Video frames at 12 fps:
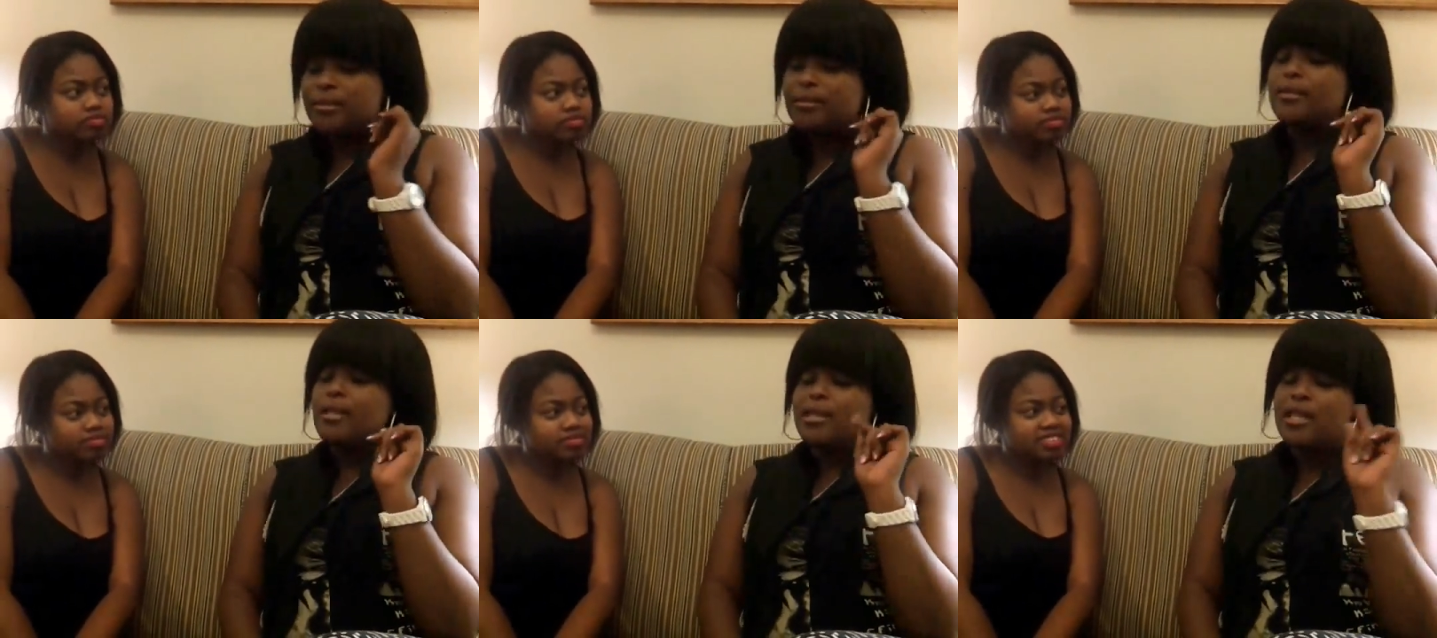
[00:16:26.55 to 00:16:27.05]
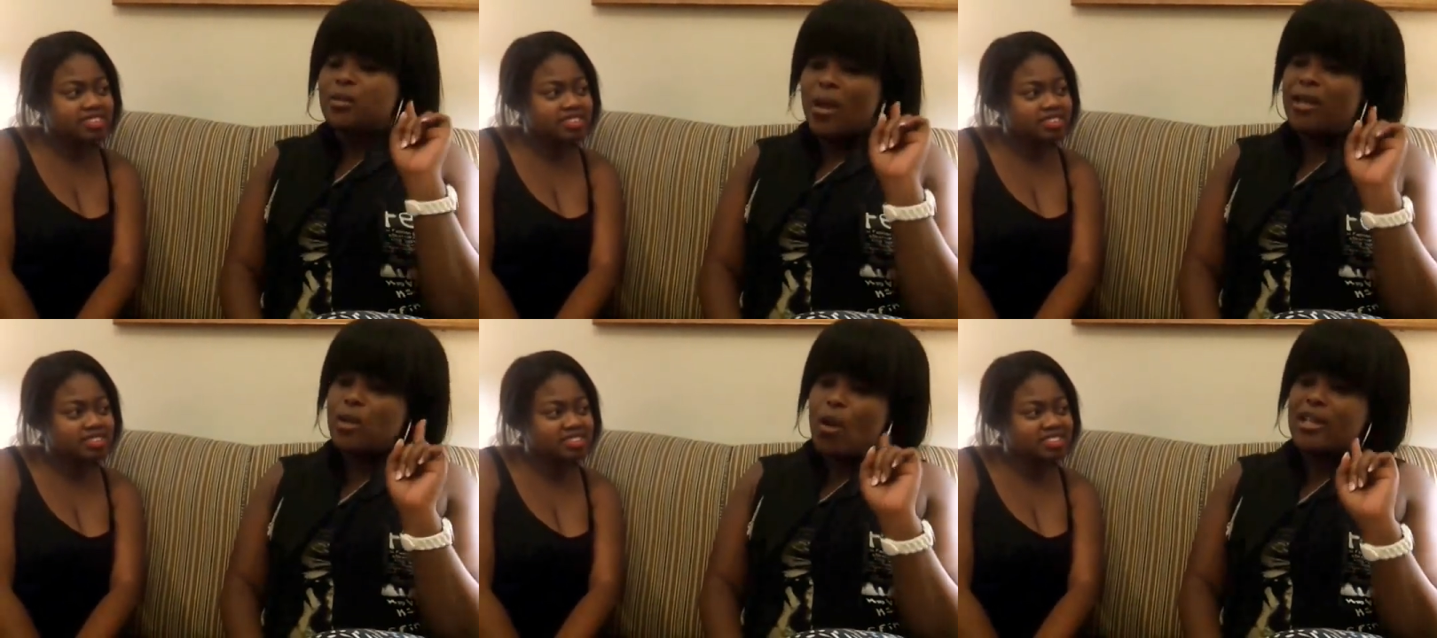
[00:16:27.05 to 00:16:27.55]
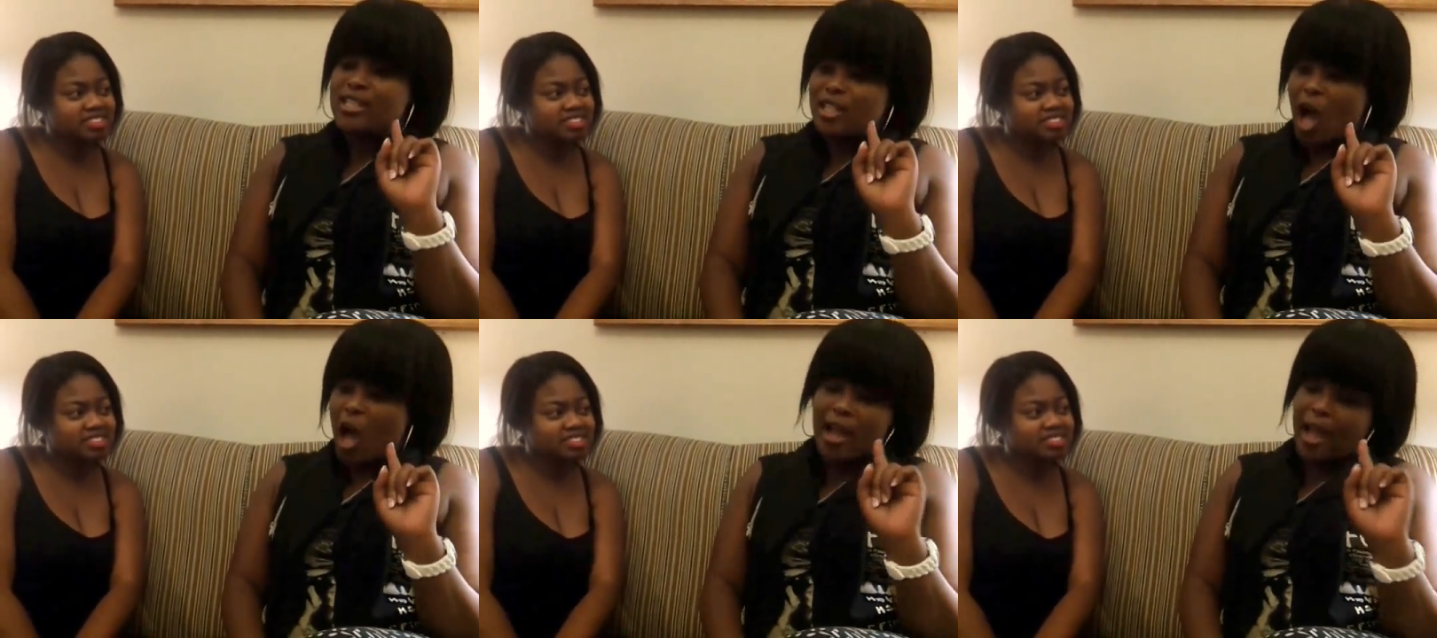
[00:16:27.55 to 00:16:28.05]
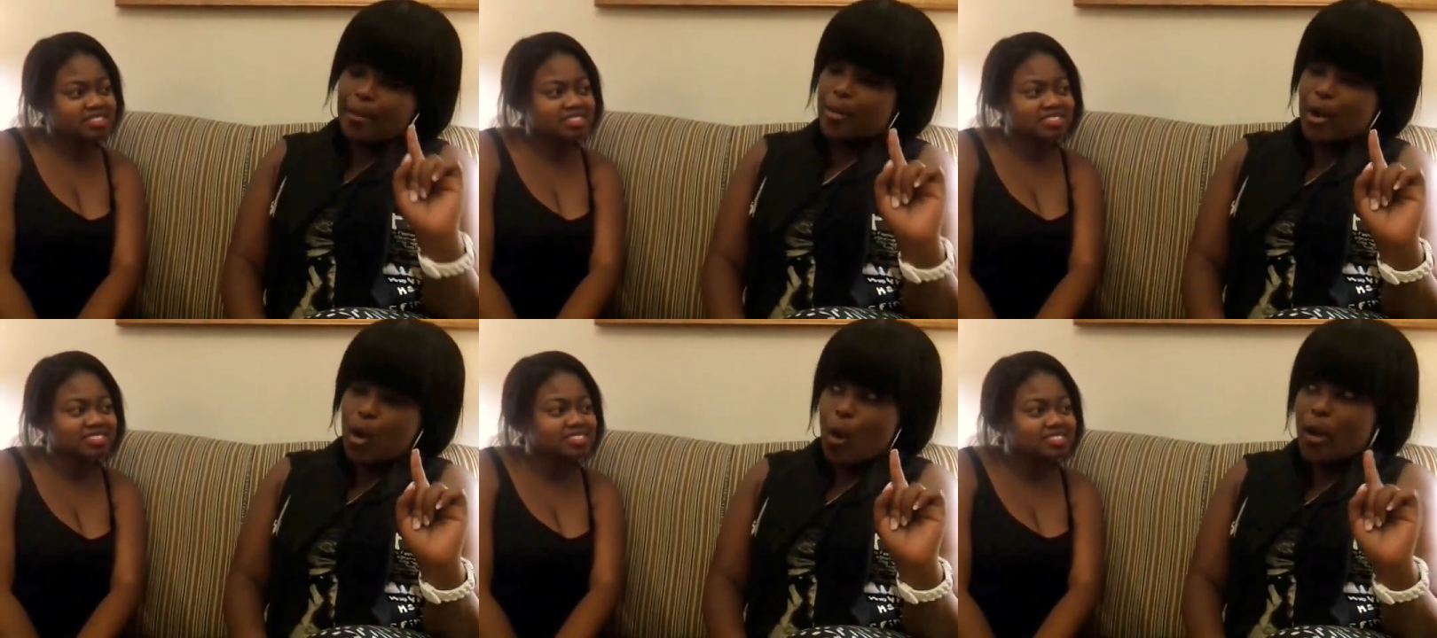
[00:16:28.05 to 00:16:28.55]
Speaker 1: This one no is dark. I'm gonna
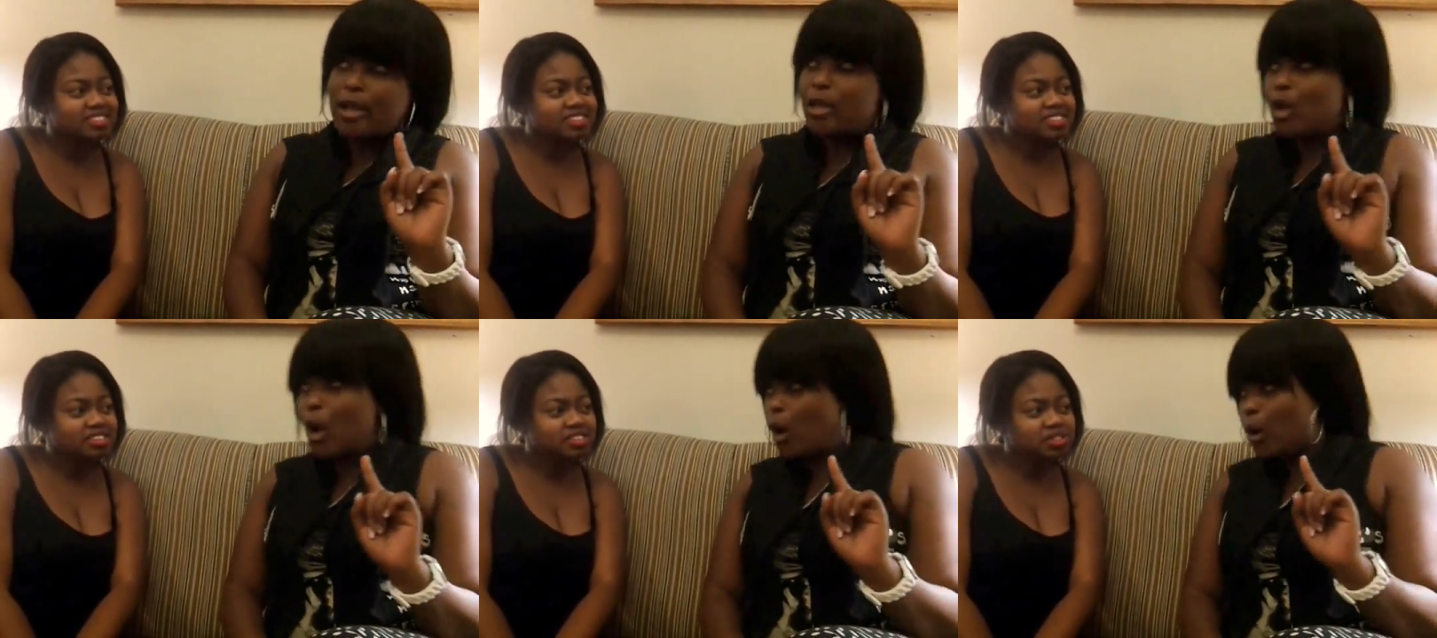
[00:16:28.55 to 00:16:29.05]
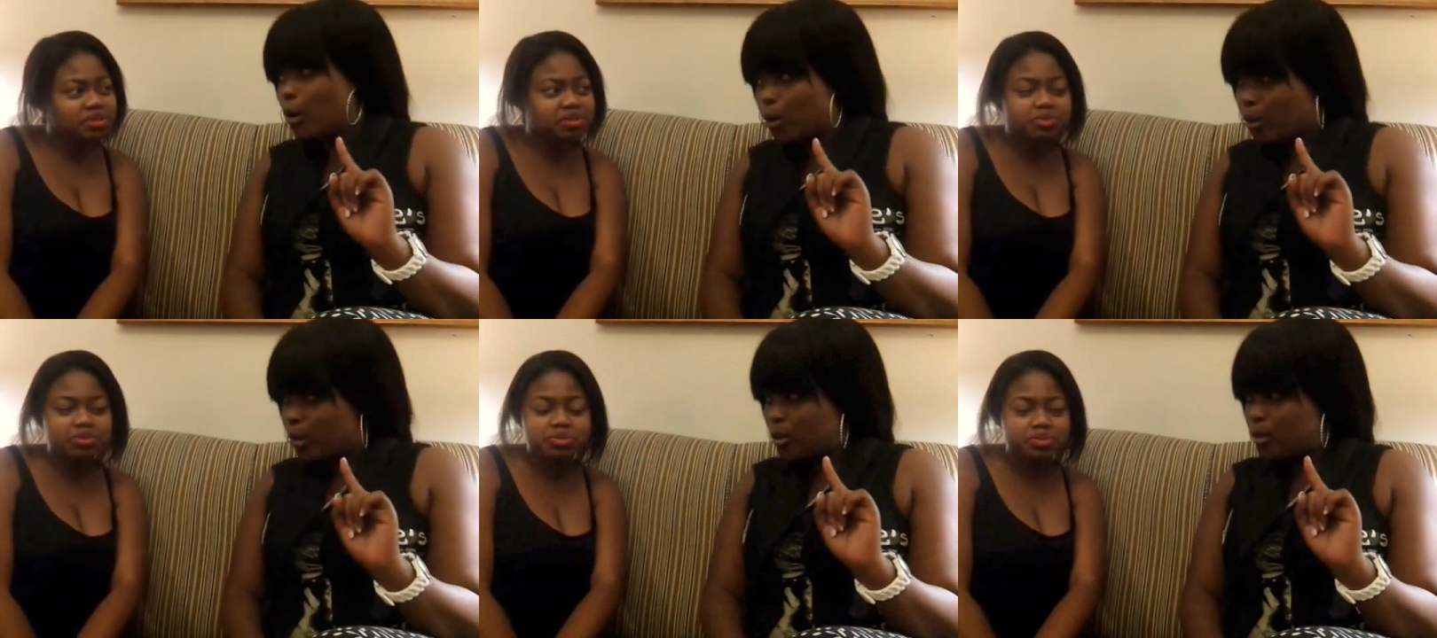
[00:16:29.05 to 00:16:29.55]
go in. No. Oh.